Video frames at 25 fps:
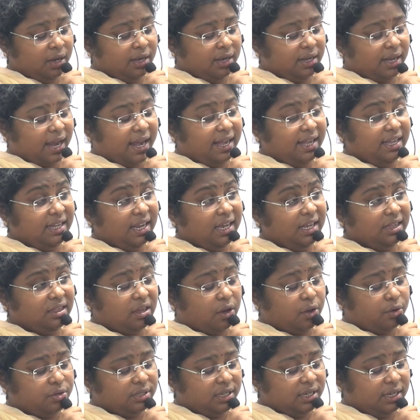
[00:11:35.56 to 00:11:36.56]

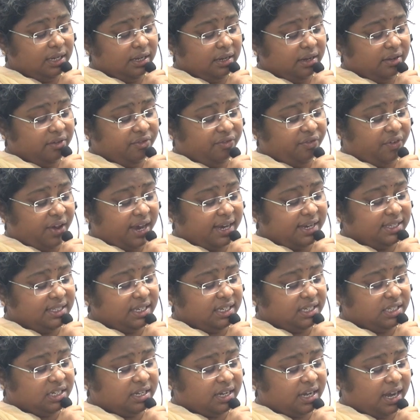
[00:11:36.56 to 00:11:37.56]

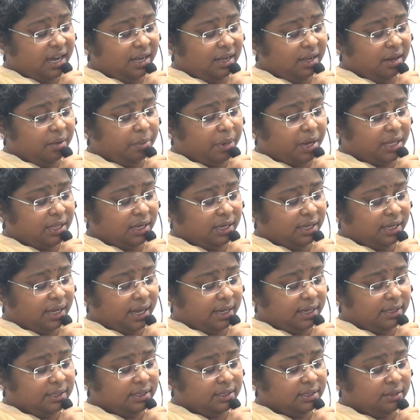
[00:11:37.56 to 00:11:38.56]
19,569 mother
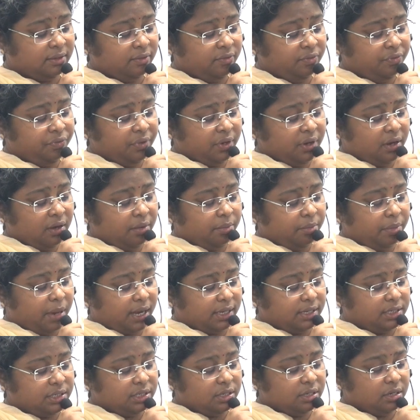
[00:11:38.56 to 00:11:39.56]
tongues.
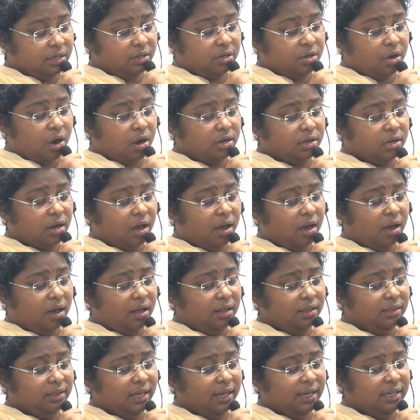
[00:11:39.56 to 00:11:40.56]
But not
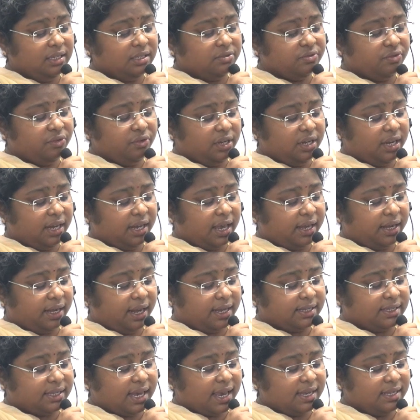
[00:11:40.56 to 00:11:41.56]
all things we
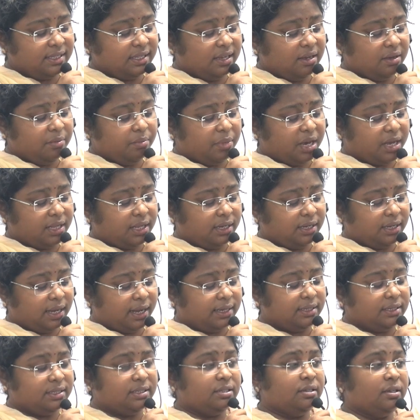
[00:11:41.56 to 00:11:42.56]
recognize as mother
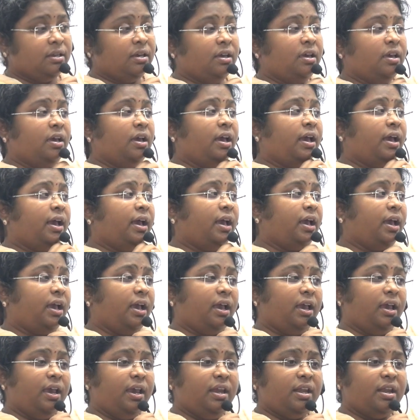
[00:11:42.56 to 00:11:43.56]
tongues.
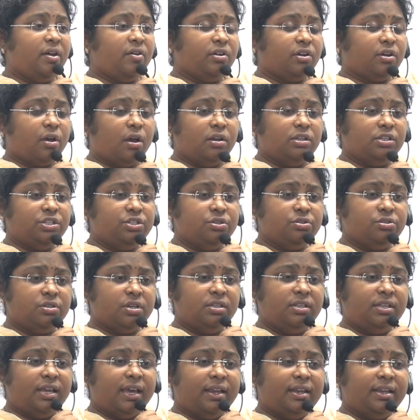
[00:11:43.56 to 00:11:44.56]
In our
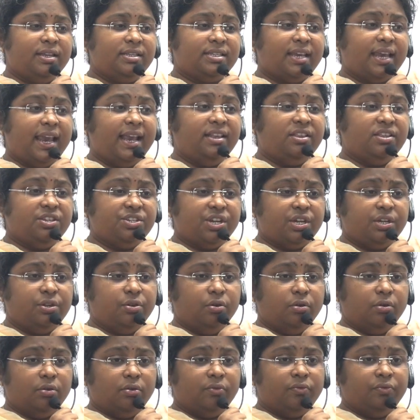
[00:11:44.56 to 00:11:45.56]
constitution there is 8th
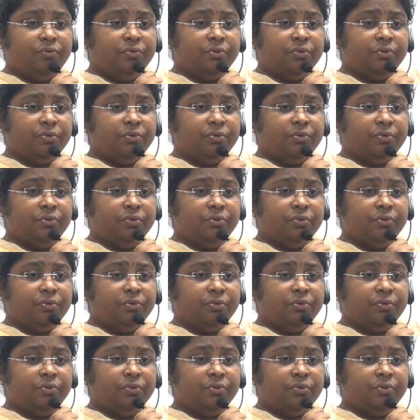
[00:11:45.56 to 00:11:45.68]
schedule